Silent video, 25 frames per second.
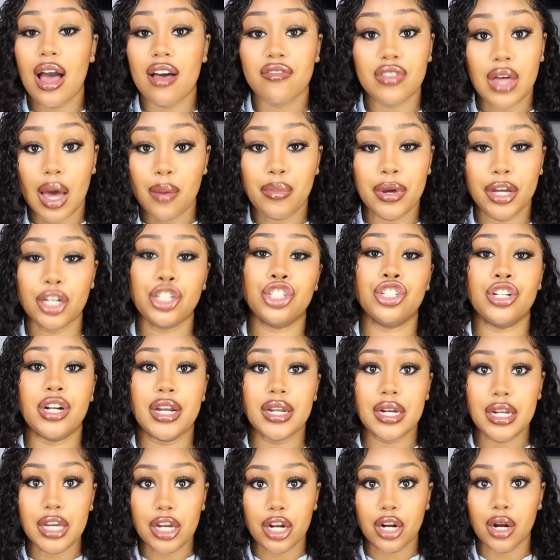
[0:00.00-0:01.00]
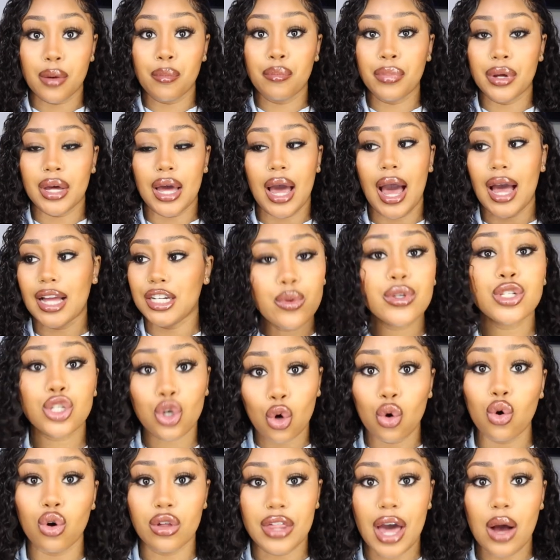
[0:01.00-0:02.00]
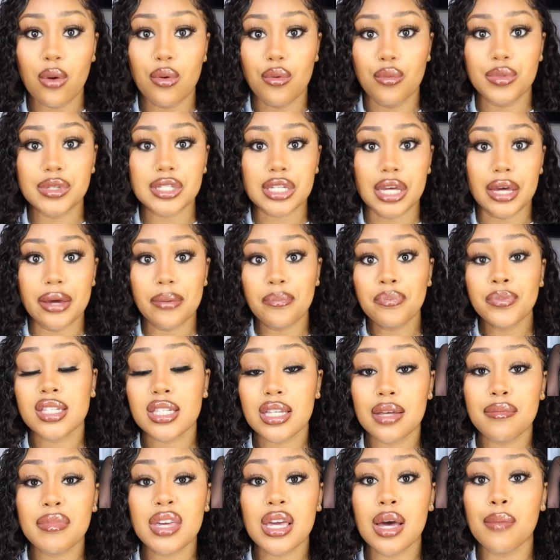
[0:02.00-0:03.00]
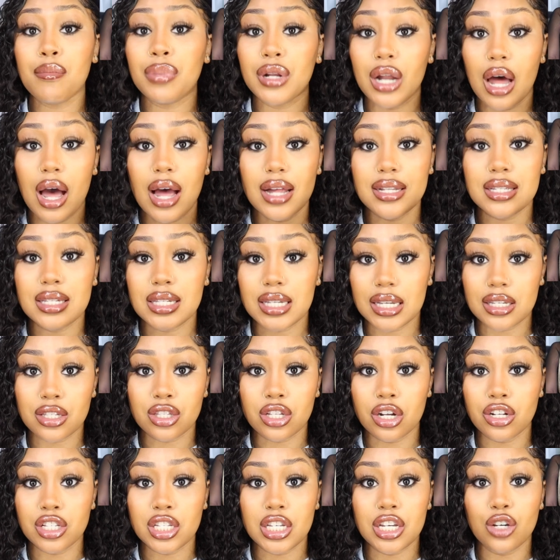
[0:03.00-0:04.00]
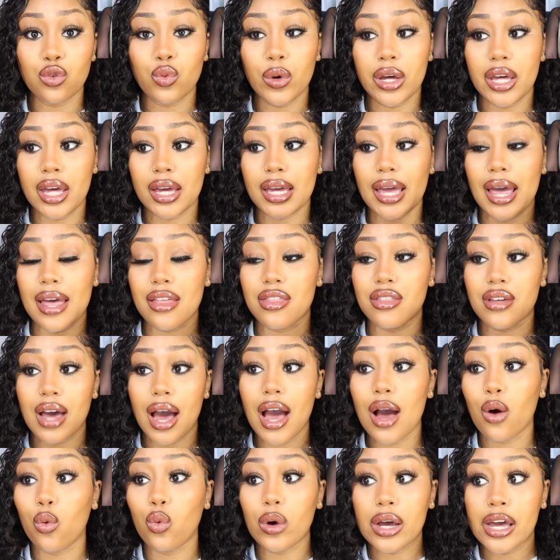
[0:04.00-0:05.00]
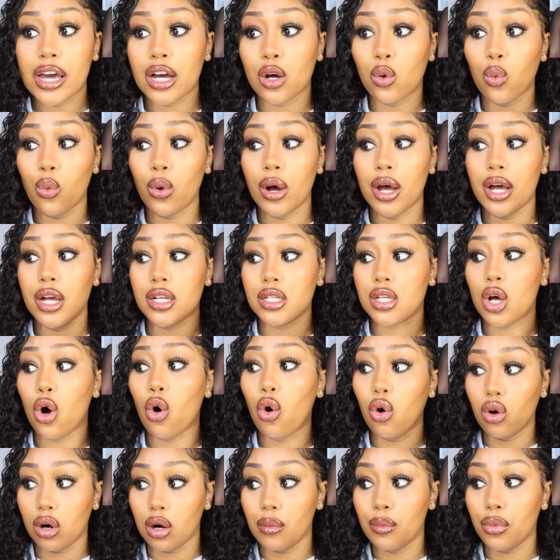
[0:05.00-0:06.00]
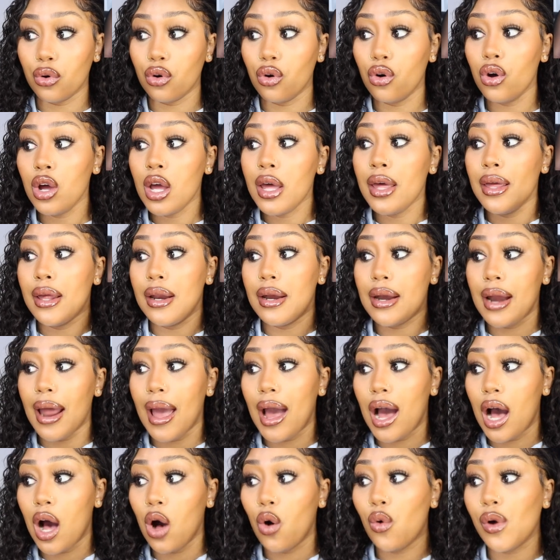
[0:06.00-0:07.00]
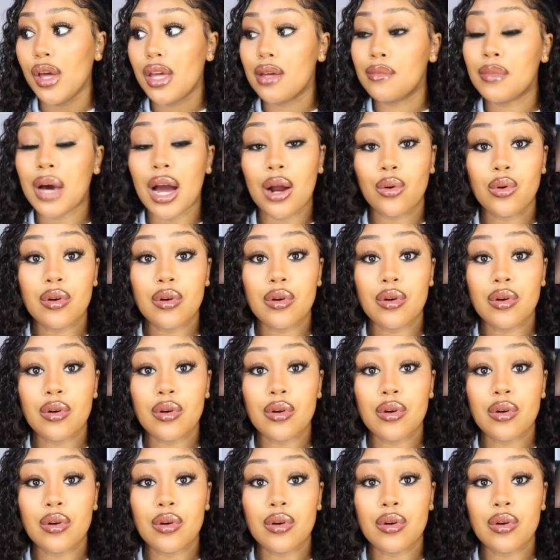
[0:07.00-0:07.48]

have that picture in here, but it was cool. That one was good. They sent me a blonde 613 wig, and that wig was horrible. Now, in my